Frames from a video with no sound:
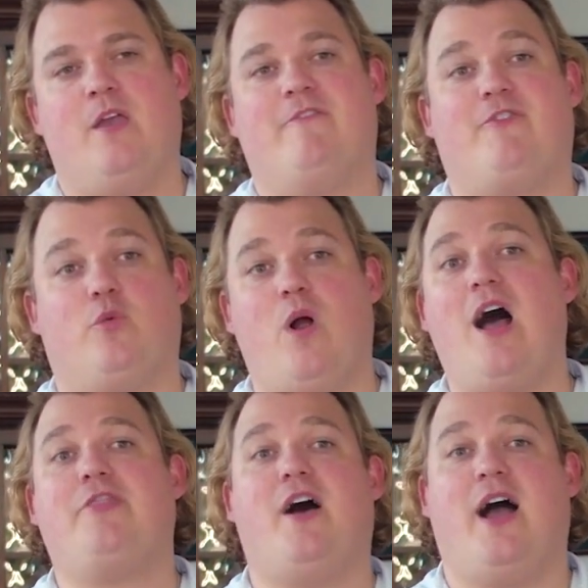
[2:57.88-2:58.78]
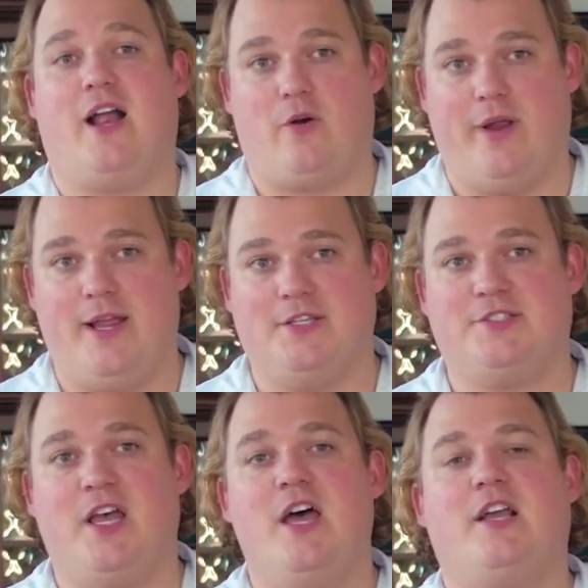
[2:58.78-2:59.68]
For Roth
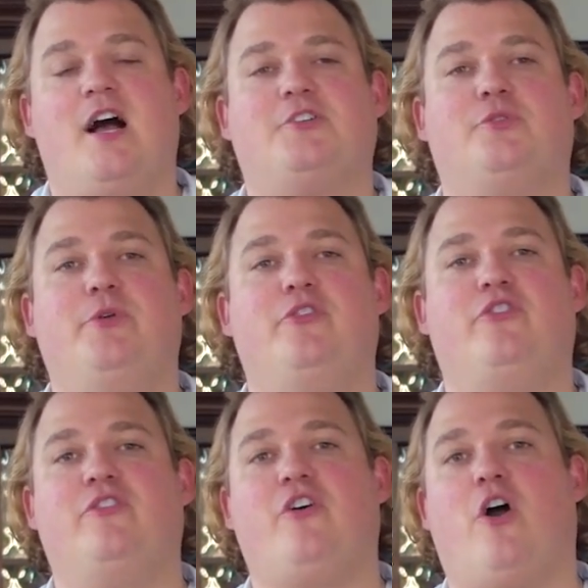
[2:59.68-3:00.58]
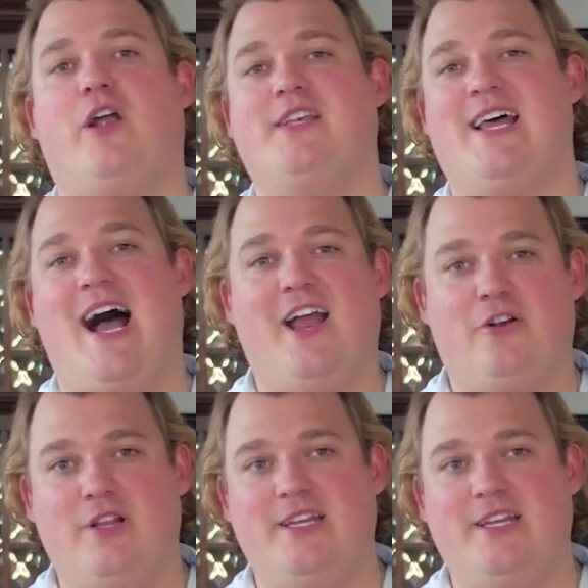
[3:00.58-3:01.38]
IRAs, contributions are entirely